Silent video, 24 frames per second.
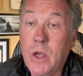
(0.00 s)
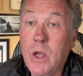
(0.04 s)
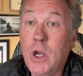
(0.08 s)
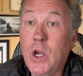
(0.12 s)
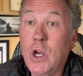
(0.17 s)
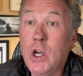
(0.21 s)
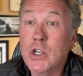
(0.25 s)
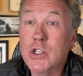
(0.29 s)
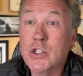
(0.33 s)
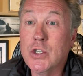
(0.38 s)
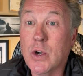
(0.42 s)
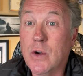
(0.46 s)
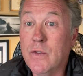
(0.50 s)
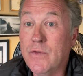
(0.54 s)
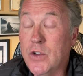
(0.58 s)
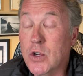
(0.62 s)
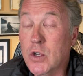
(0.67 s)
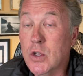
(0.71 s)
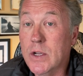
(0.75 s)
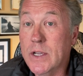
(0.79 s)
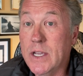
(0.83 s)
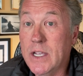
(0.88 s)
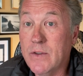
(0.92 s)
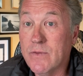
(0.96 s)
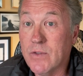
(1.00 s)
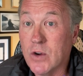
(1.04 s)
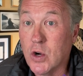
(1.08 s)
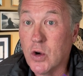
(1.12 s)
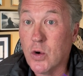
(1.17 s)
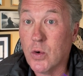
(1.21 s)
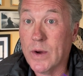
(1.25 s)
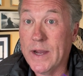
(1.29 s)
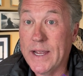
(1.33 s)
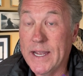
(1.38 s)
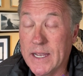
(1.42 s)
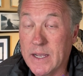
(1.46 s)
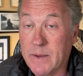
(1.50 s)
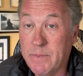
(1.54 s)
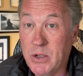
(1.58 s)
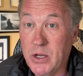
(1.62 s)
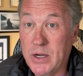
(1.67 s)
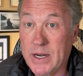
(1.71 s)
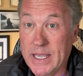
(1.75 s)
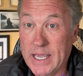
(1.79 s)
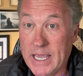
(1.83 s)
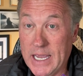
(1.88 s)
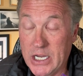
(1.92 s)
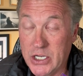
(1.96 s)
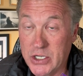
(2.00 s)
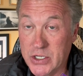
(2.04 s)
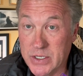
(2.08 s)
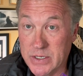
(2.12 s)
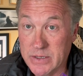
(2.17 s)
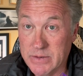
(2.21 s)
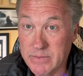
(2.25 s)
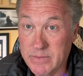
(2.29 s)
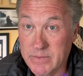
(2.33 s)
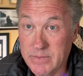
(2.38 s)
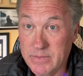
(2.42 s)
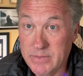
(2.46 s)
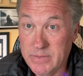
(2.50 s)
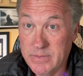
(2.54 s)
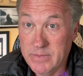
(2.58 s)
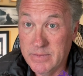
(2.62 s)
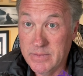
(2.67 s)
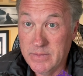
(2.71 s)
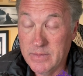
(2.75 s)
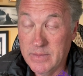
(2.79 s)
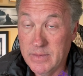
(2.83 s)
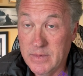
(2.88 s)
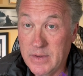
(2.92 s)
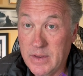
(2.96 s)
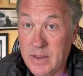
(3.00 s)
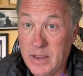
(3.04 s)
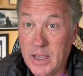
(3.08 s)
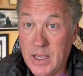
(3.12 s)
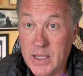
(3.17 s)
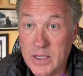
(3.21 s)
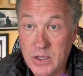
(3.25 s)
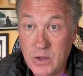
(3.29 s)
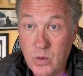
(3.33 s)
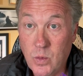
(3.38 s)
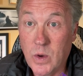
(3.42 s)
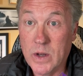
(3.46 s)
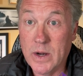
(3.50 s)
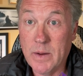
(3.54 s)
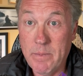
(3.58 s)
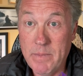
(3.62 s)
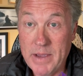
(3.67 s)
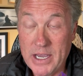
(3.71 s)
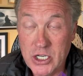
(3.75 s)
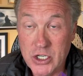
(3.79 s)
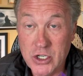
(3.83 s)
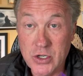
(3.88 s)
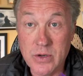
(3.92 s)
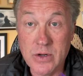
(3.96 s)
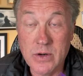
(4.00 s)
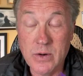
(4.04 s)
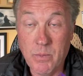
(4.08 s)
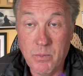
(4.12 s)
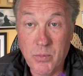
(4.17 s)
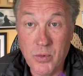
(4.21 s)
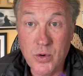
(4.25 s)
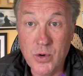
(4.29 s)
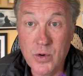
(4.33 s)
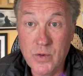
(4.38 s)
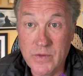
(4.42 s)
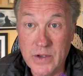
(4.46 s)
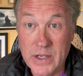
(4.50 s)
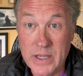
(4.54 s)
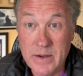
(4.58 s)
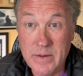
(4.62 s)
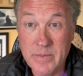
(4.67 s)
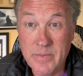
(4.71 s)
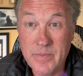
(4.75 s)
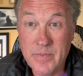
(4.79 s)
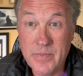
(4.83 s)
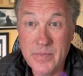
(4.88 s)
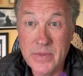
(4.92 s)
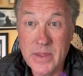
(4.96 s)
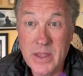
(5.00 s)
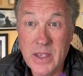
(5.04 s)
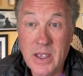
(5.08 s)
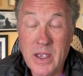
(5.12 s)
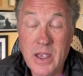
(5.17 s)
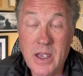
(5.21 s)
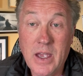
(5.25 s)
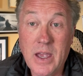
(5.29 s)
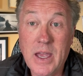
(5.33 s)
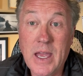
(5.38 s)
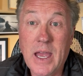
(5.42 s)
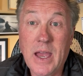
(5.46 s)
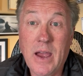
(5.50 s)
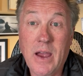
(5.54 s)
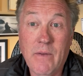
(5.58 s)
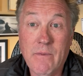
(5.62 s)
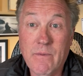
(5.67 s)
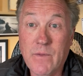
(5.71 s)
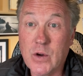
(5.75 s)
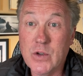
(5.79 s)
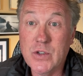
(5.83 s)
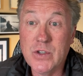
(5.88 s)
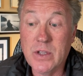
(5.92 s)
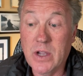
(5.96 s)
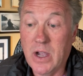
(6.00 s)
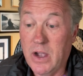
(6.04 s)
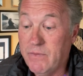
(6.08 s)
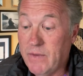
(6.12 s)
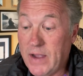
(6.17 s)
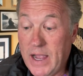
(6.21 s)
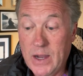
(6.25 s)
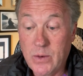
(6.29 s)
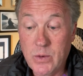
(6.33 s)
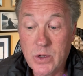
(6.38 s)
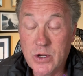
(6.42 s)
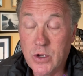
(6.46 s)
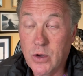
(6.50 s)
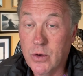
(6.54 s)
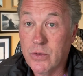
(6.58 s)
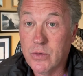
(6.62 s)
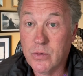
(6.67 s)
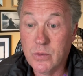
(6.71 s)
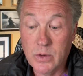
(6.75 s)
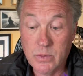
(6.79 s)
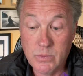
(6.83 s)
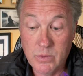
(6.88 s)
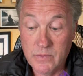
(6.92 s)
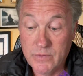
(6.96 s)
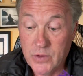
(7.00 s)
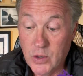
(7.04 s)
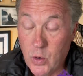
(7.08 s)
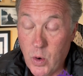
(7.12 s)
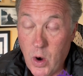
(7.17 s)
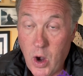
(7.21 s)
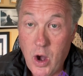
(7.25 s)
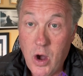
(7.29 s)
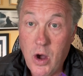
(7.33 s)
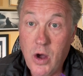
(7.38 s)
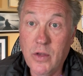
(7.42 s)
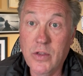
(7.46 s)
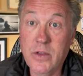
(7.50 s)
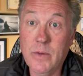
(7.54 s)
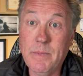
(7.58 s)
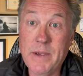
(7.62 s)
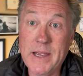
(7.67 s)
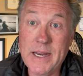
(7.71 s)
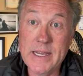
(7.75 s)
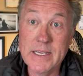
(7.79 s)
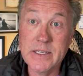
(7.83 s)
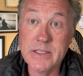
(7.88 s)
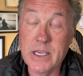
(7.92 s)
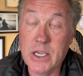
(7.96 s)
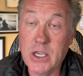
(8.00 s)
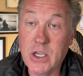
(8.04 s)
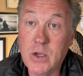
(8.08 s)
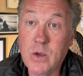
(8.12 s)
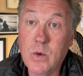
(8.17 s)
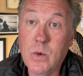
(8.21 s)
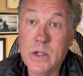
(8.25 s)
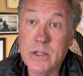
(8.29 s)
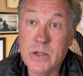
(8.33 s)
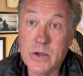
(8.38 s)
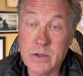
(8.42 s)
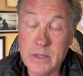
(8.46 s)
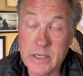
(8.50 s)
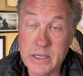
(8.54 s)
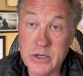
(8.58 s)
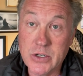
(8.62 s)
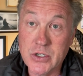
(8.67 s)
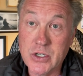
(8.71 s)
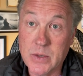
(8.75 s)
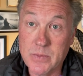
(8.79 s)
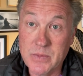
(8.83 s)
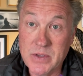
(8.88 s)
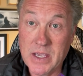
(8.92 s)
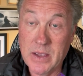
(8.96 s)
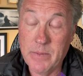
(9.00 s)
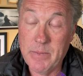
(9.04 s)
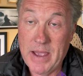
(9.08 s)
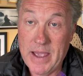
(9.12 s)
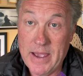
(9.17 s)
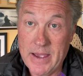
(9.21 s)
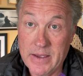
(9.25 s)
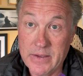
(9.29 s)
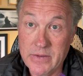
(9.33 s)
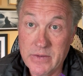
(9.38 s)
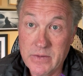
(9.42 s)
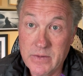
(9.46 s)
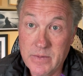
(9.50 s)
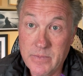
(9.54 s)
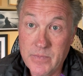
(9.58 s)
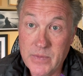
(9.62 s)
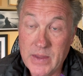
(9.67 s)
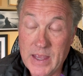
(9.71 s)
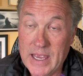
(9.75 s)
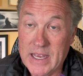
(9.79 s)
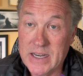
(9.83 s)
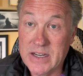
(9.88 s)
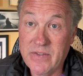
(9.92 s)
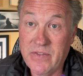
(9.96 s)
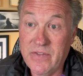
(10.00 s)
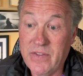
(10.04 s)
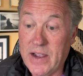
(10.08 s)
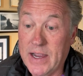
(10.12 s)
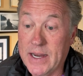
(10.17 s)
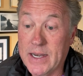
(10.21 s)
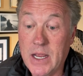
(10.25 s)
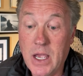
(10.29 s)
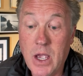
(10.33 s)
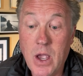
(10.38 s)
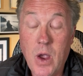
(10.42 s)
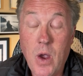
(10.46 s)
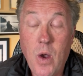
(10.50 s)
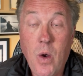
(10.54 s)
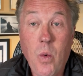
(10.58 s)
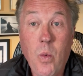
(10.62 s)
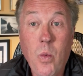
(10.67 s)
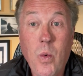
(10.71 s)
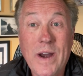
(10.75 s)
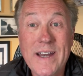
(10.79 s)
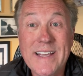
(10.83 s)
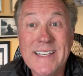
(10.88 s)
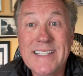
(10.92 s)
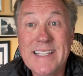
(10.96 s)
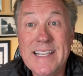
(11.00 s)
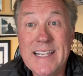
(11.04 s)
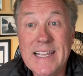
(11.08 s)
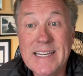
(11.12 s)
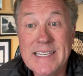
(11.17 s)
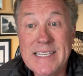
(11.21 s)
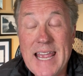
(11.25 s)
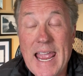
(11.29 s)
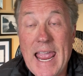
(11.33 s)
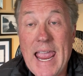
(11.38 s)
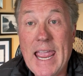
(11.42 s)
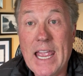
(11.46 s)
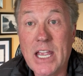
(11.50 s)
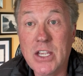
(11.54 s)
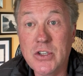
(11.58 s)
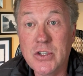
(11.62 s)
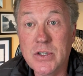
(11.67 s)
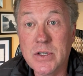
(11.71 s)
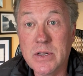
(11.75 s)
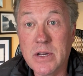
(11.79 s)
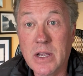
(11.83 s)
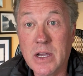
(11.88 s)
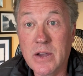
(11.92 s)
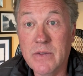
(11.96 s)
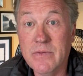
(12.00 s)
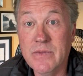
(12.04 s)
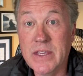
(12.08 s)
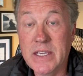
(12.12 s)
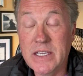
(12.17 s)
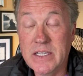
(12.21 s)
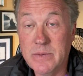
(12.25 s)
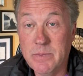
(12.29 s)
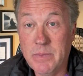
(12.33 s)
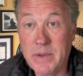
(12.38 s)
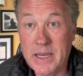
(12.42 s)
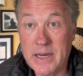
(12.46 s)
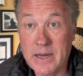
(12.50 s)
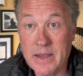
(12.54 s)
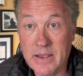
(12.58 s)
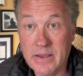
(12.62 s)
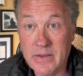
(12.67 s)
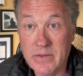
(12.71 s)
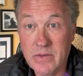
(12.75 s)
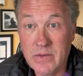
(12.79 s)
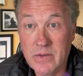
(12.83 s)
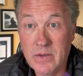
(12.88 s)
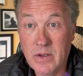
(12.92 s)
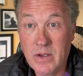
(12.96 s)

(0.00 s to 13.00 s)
So if you're looking for great communication, you want to make sure to improve it. First off, I would go through and review all the meetings that you and your leadership team has and define what is the intention of these meetings.